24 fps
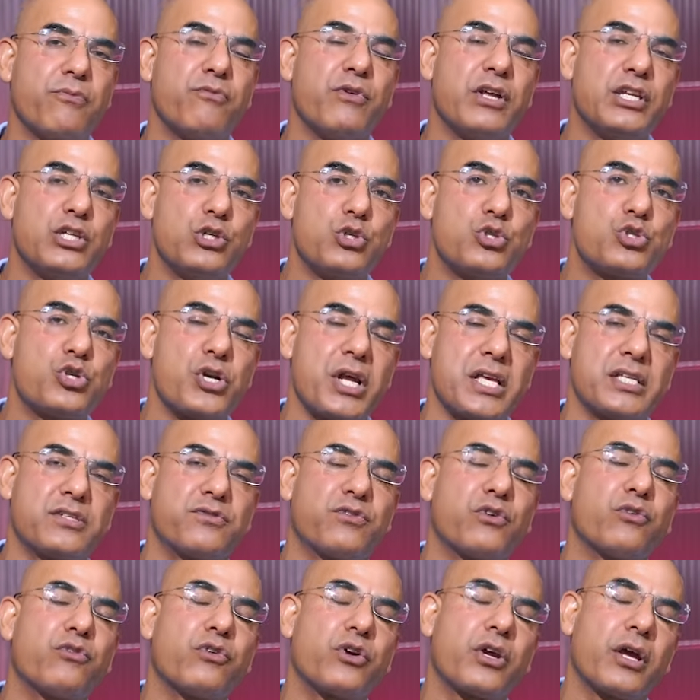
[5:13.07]
when you
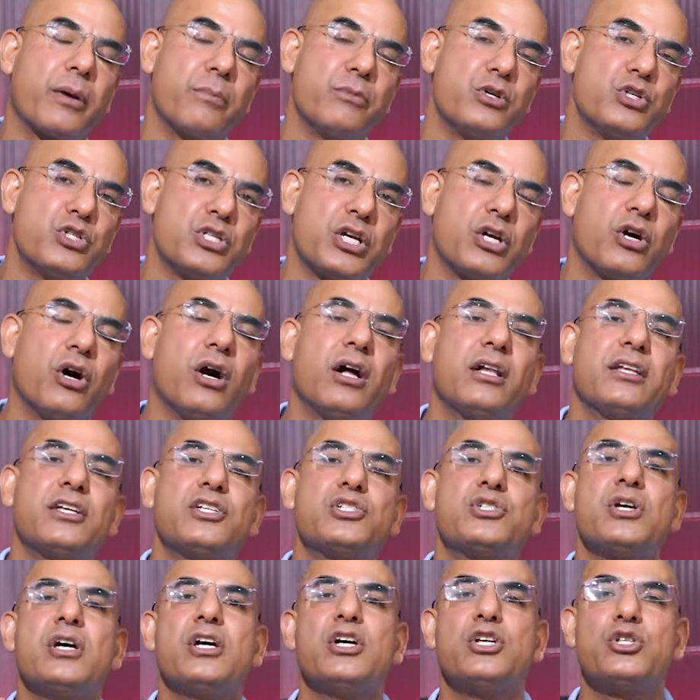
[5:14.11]
transfer from community
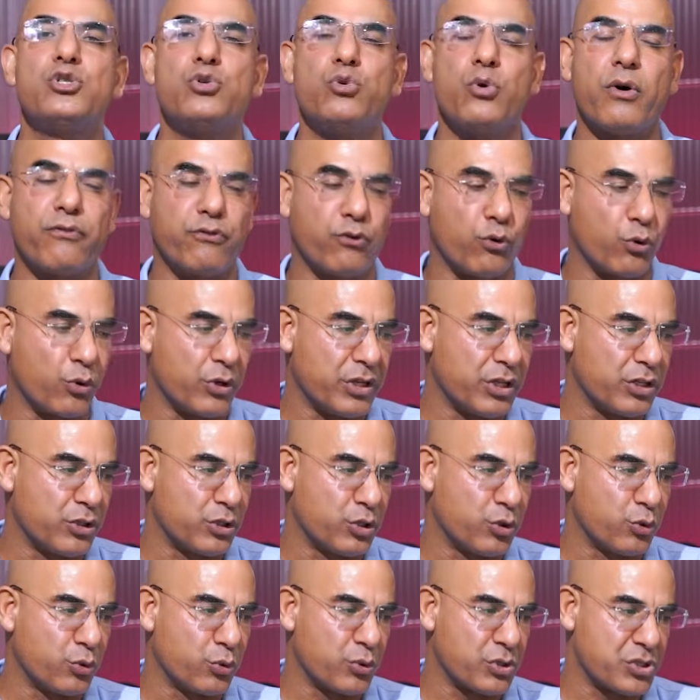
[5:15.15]
college to a four-year
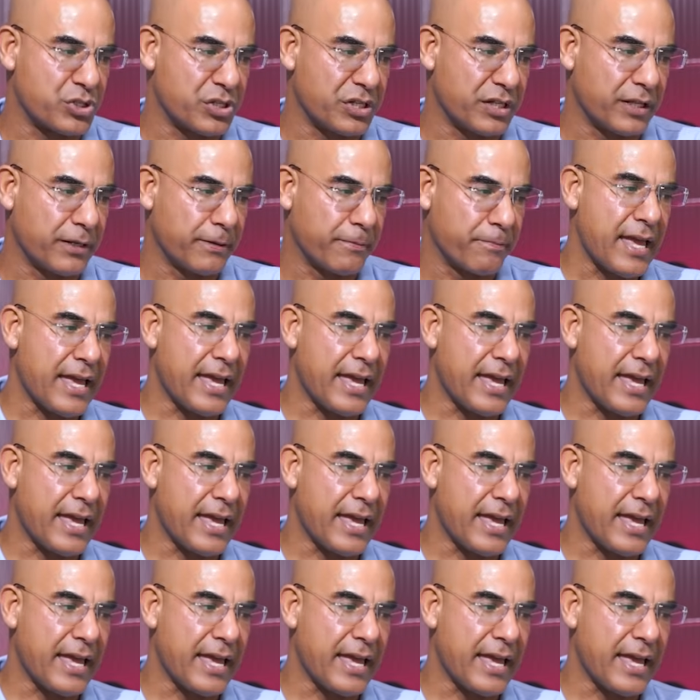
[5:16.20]
university.